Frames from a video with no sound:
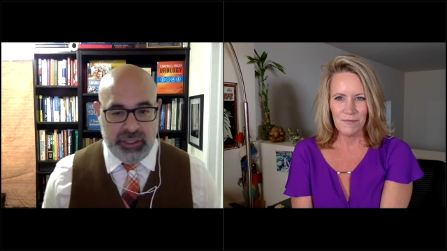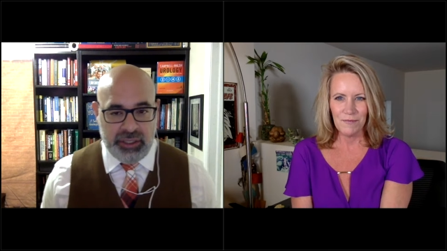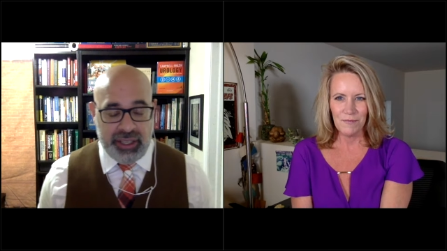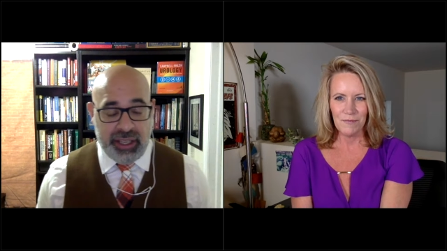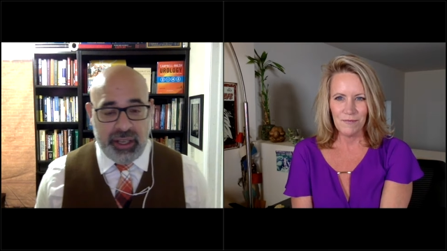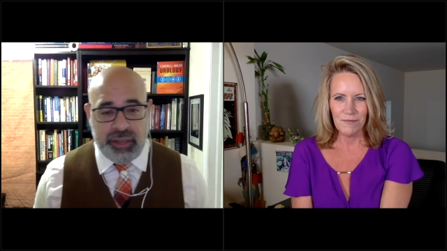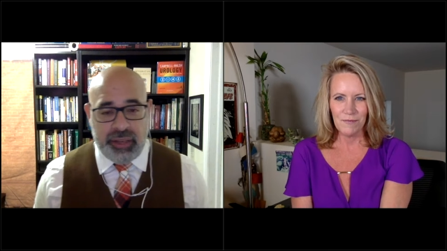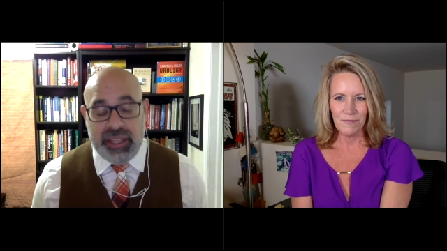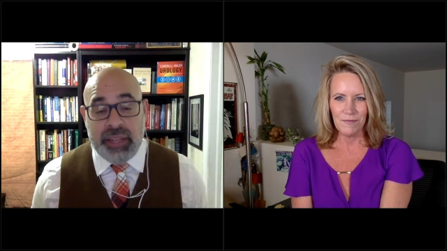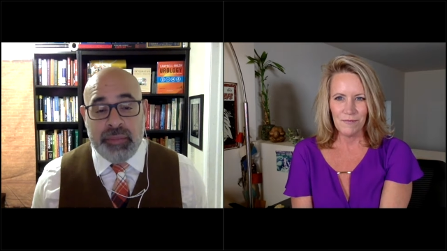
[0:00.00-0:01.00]
Speaker 1: I get an
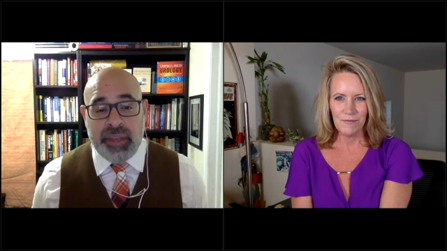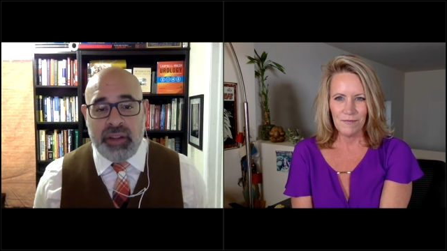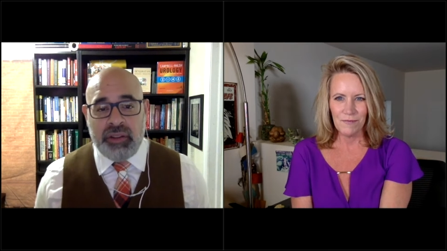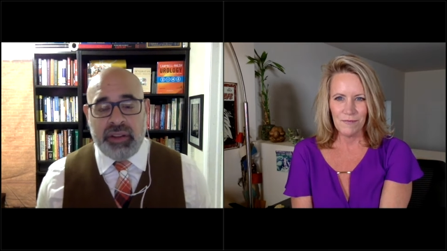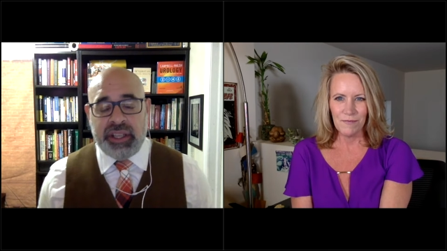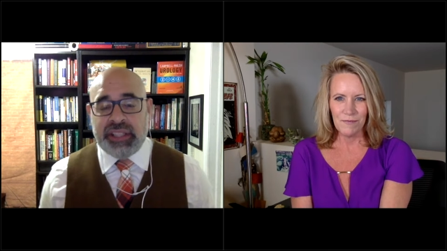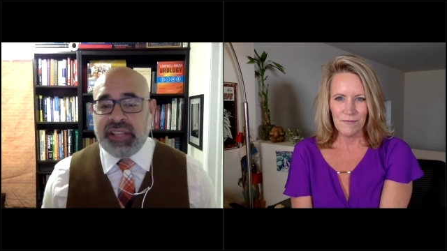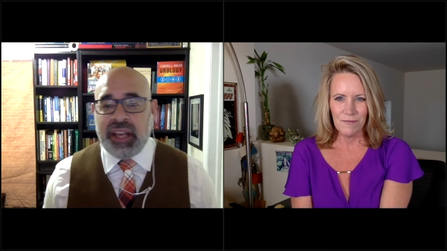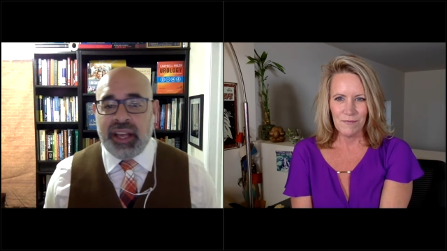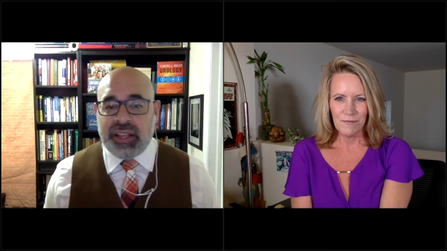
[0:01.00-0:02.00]
email, a
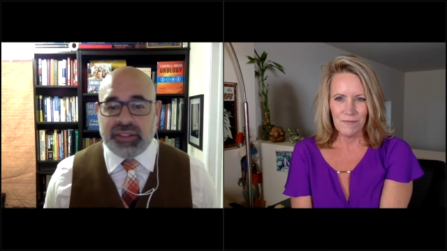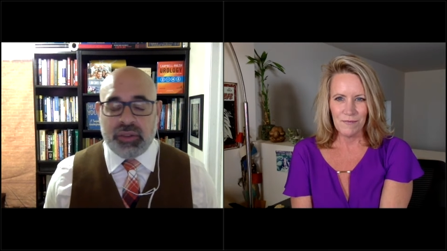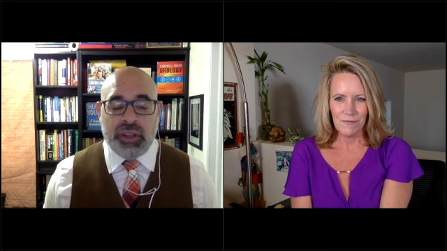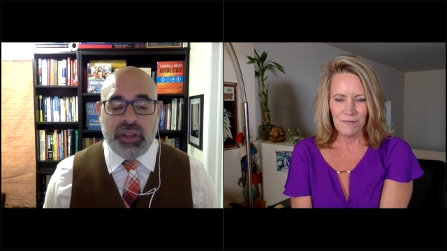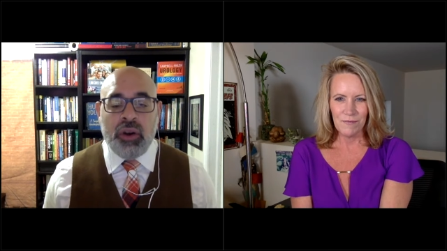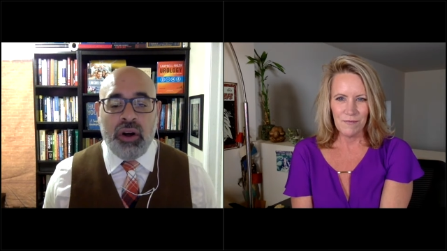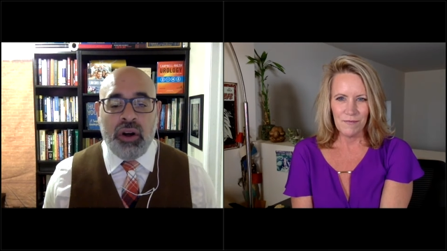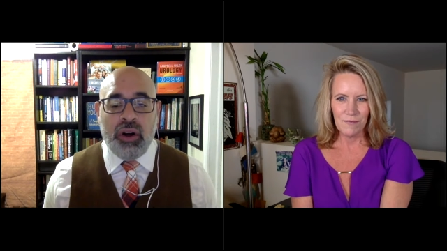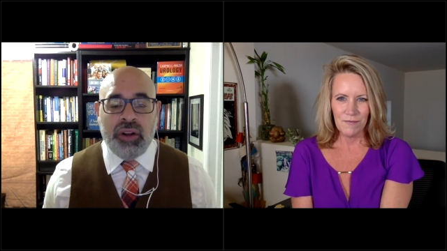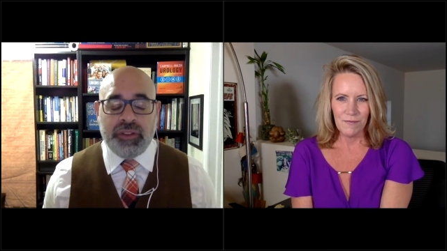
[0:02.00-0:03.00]
text, or a
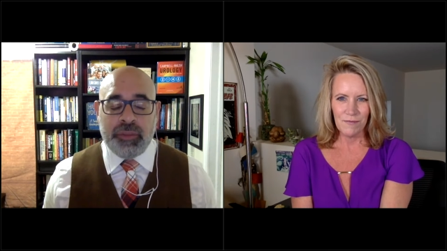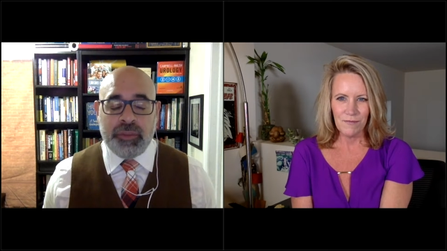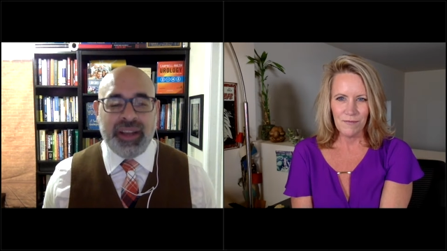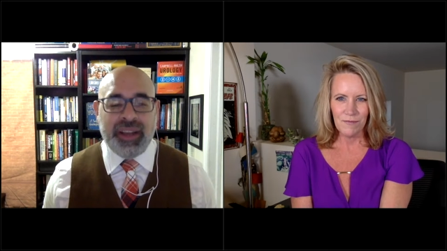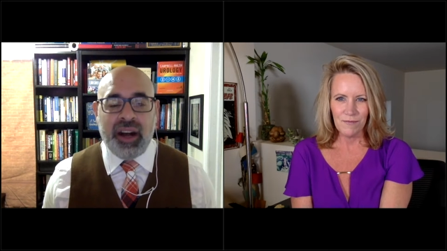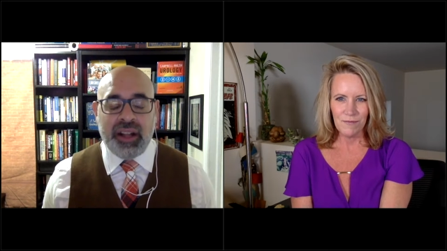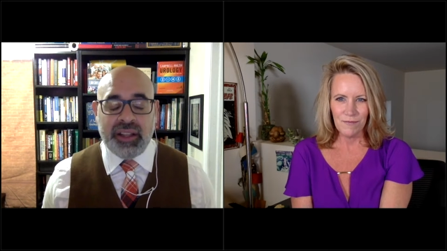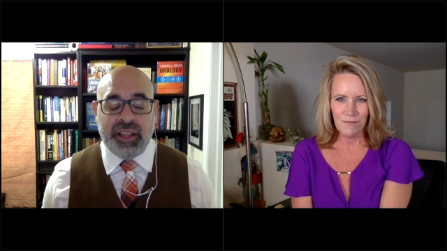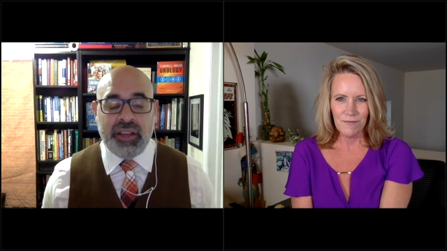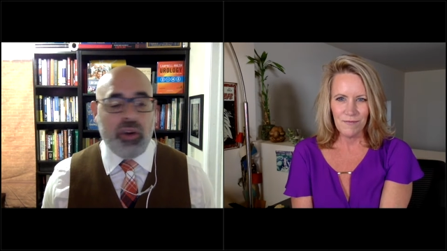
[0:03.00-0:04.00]
call from a
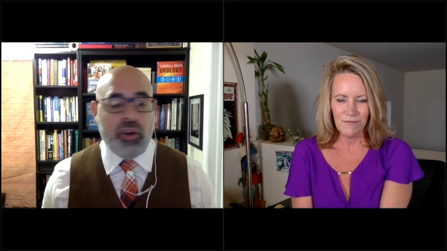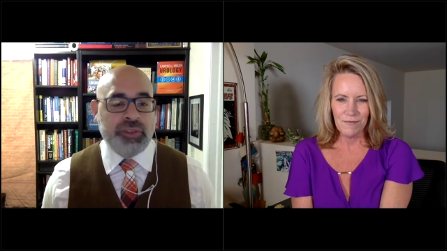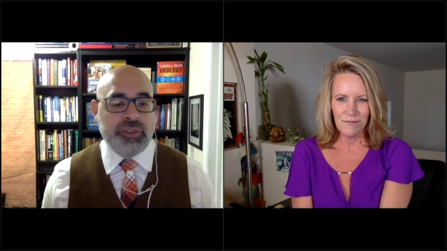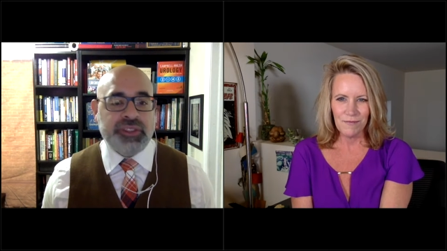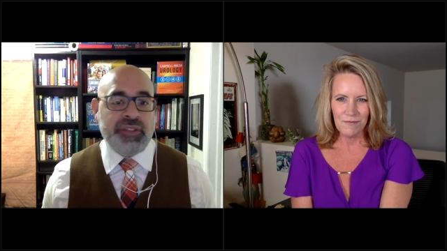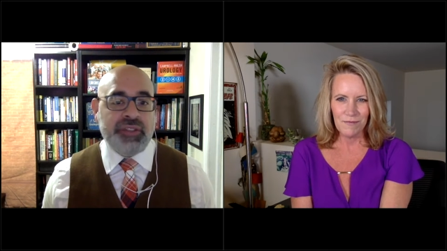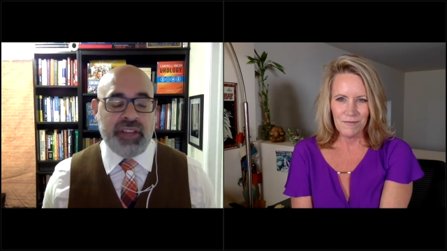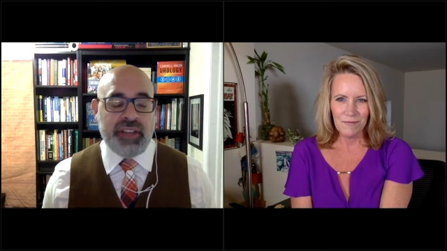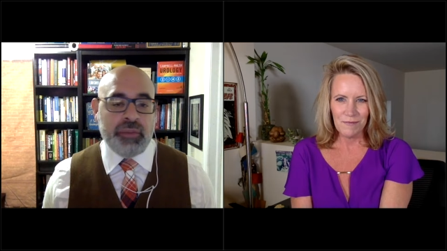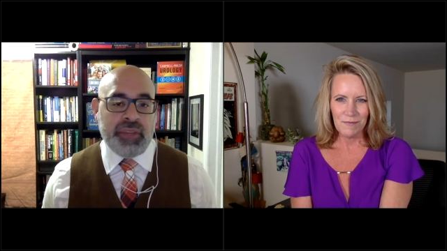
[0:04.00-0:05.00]
colleague almost every day
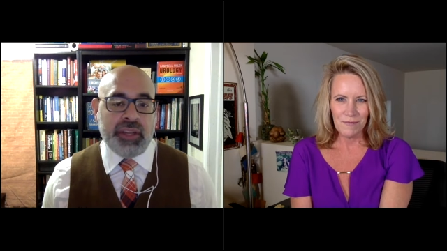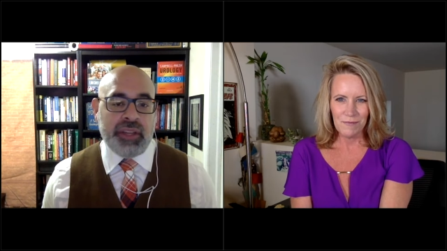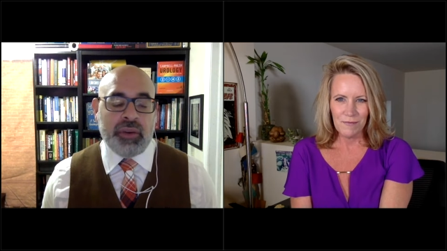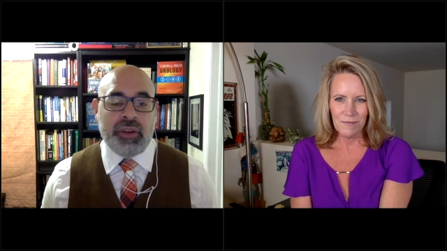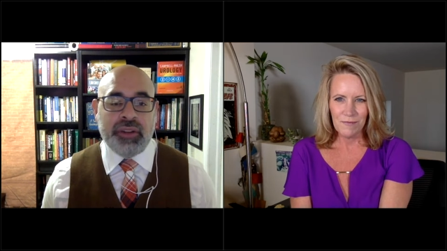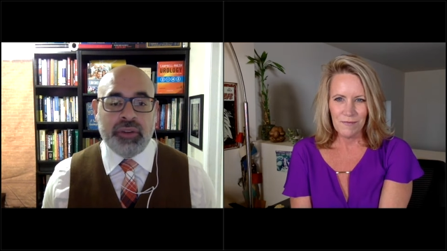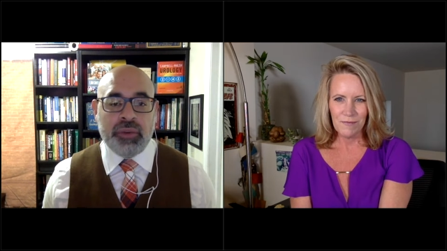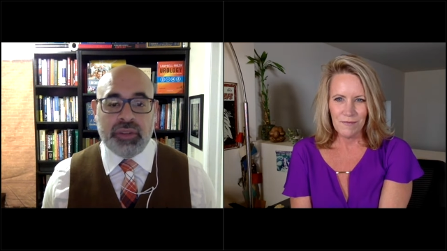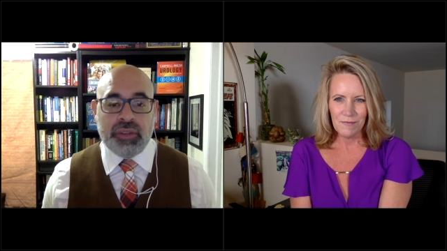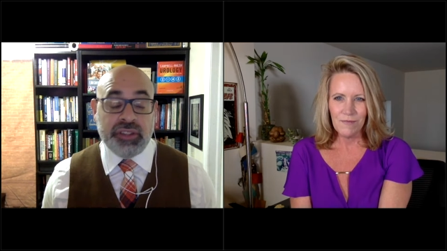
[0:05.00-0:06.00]
from anywhere around the
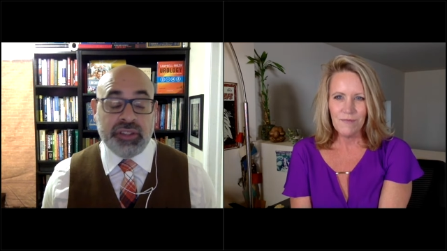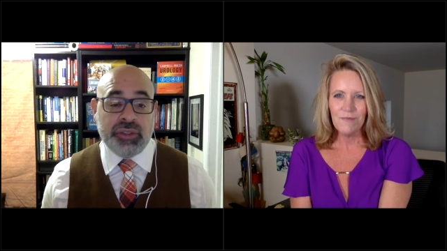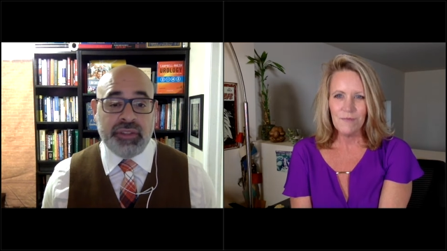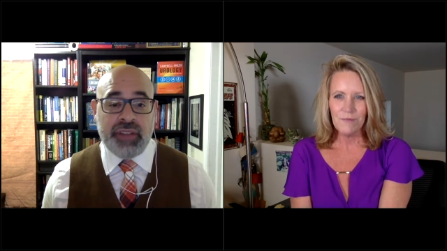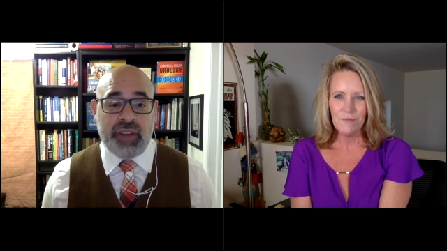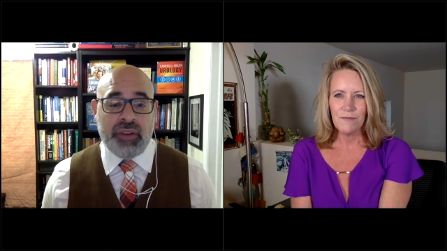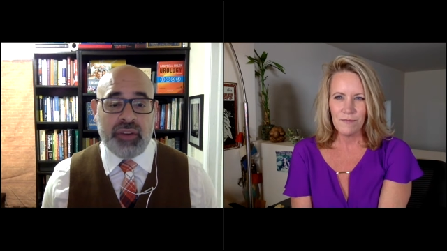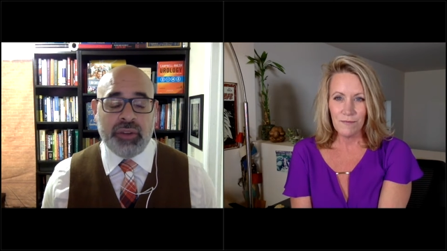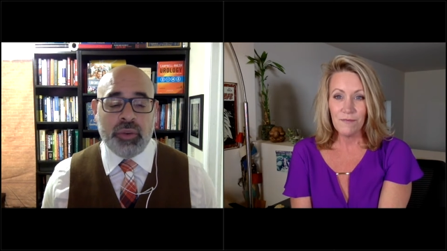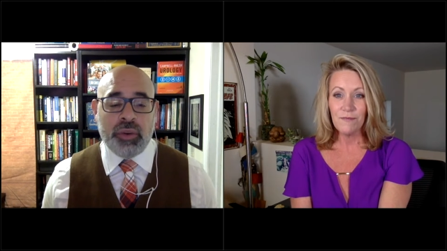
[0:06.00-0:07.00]
country, if not
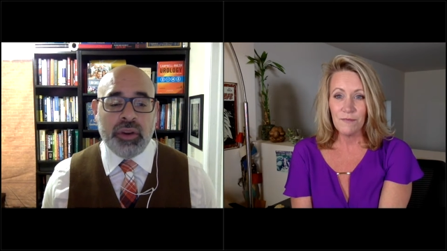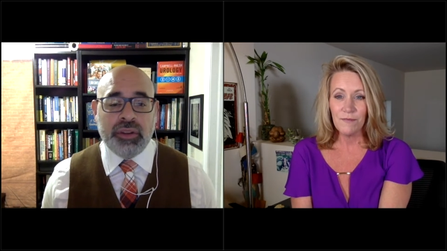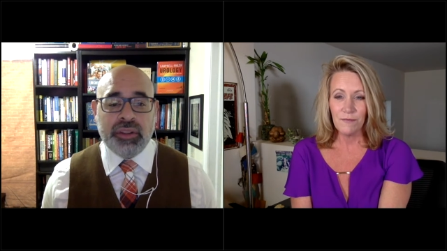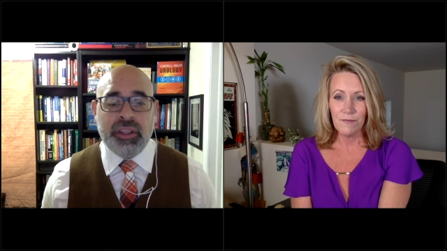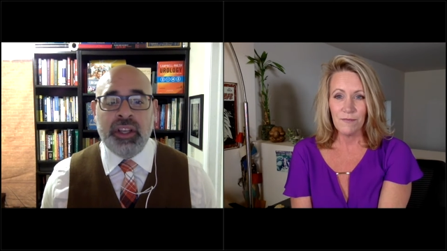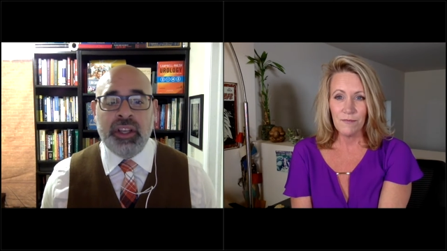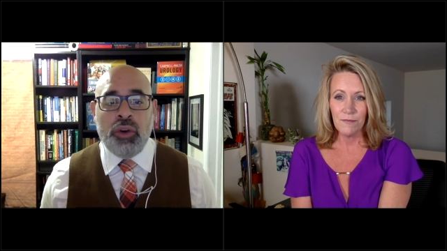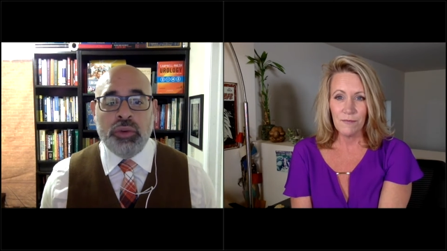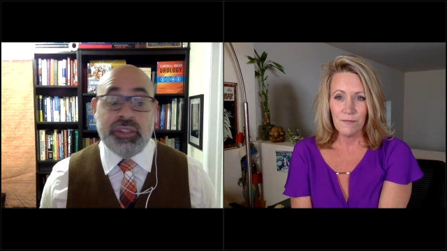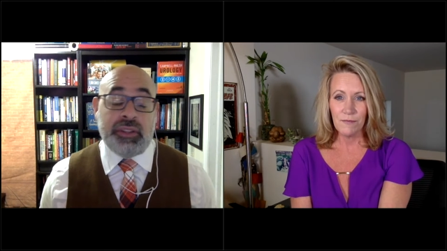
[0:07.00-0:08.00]
around the world,
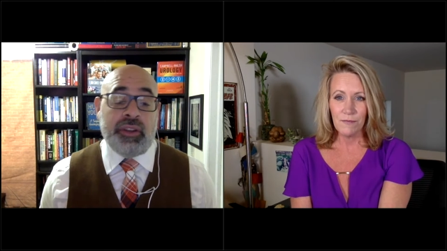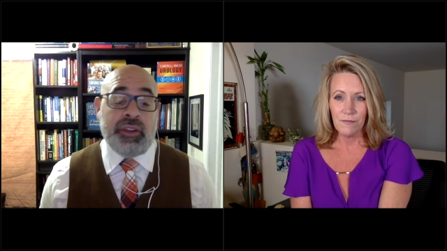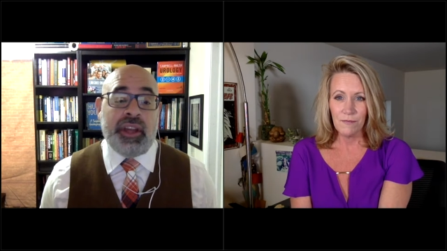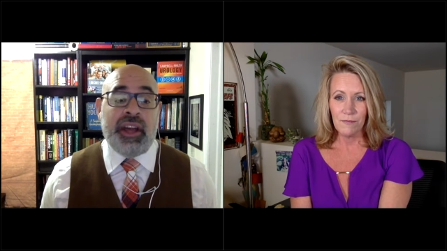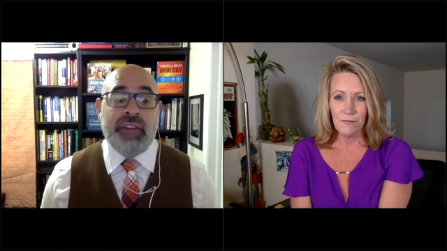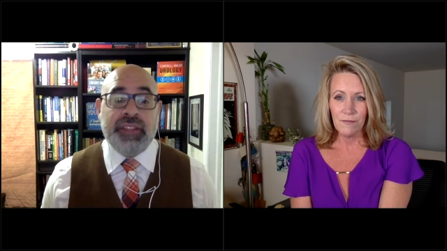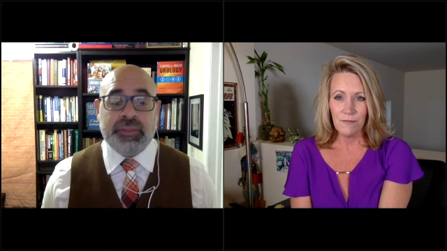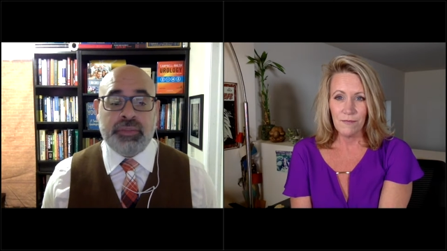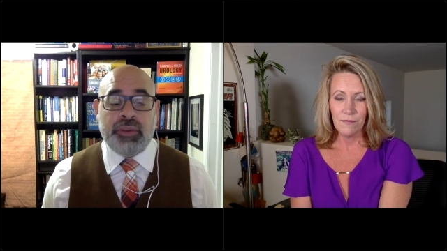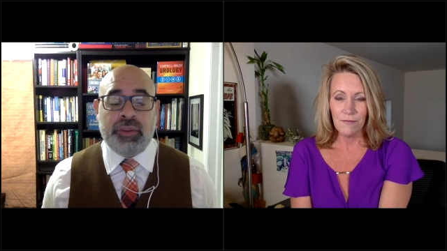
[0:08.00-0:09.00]
who's, you know, they have
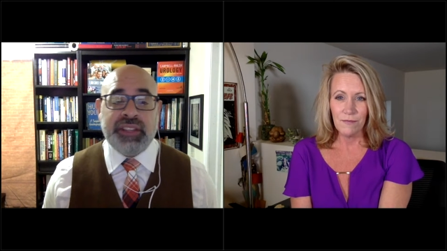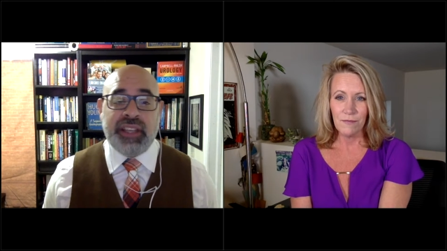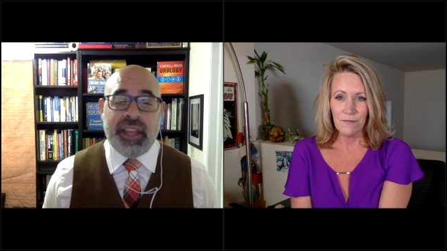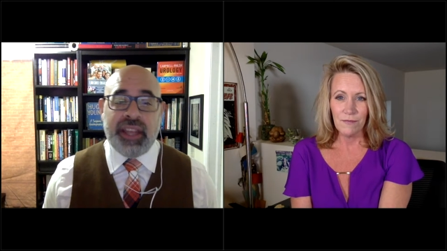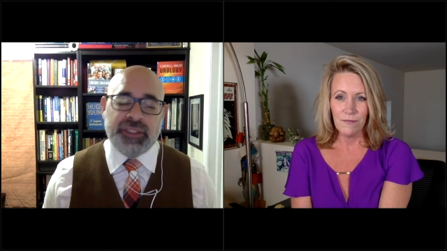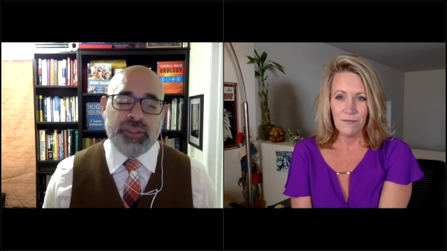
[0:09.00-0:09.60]
this prostate cancer